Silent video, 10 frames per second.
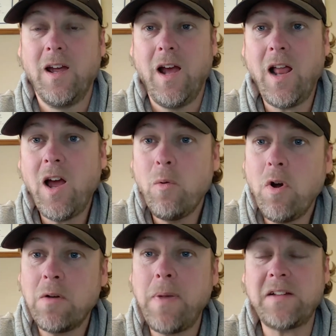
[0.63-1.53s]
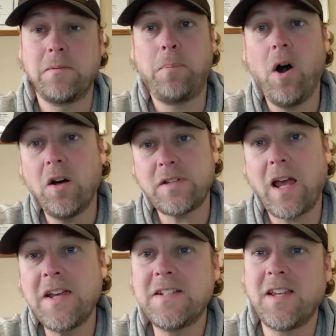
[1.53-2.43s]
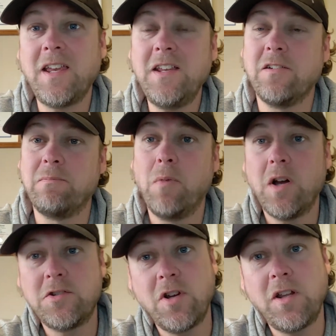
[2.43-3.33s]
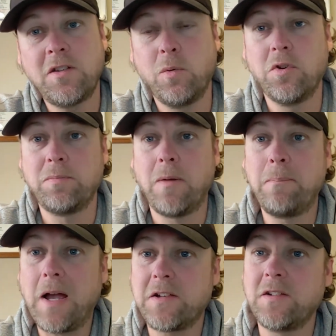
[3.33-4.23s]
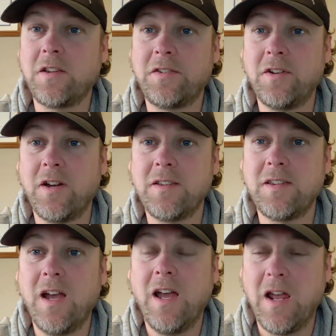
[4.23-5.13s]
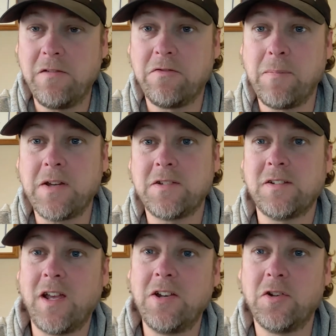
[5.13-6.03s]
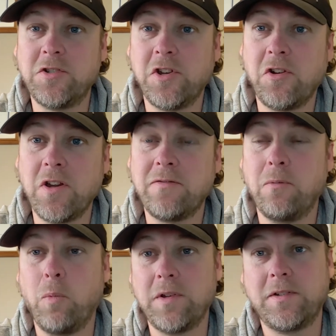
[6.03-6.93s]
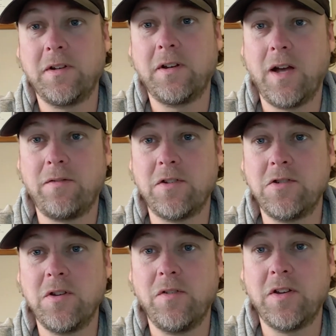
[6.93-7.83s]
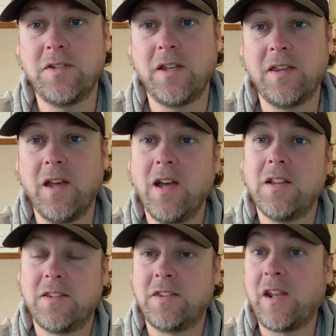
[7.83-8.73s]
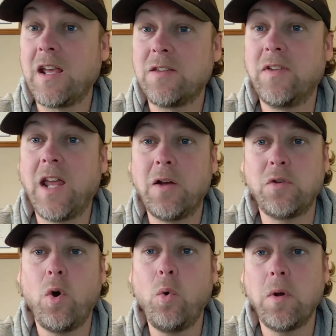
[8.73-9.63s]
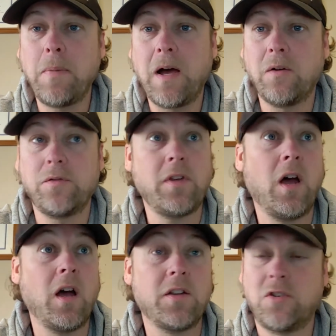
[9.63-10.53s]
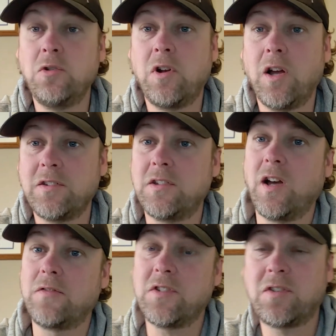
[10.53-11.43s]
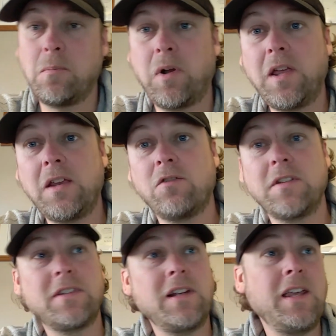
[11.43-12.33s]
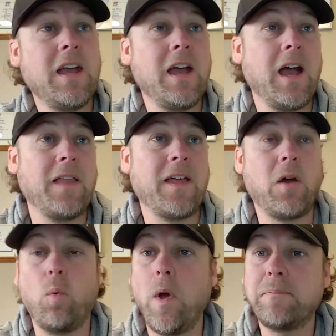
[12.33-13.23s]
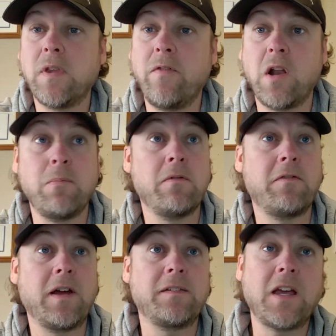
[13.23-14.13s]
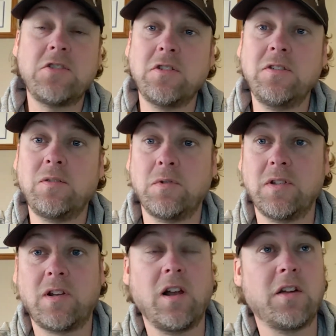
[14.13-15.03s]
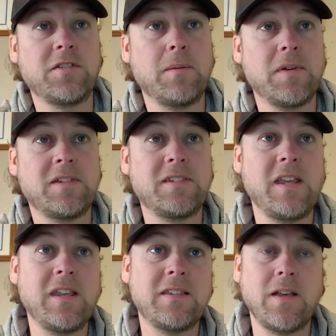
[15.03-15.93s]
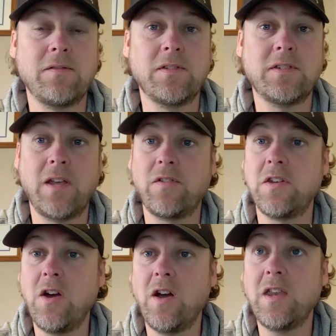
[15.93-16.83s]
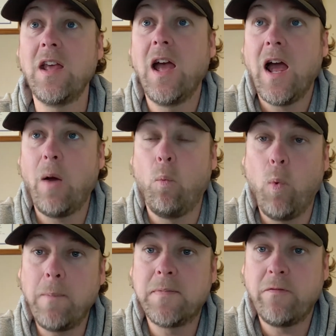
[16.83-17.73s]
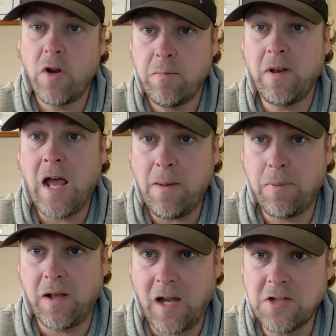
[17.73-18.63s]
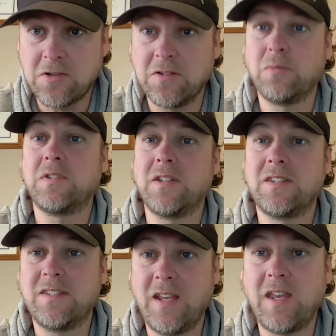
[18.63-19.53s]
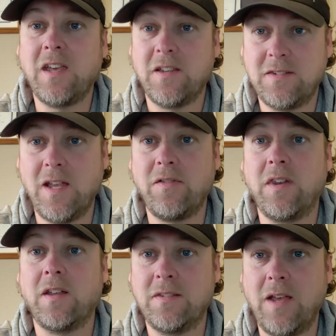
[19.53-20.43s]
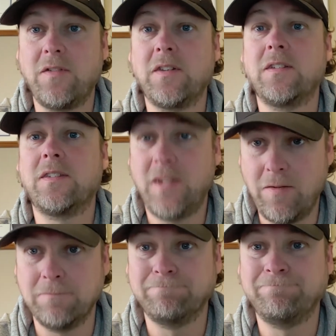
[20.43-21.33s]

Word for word: Hello and welcome back to part 18 of my journey towards my Bachelor's of Science Information Technology degree from Western Governors University. So today's video is all about two classes that I've just completed recently, and they are Web Development Foundations, which is class number C779, and Web Development Applications, which is C777.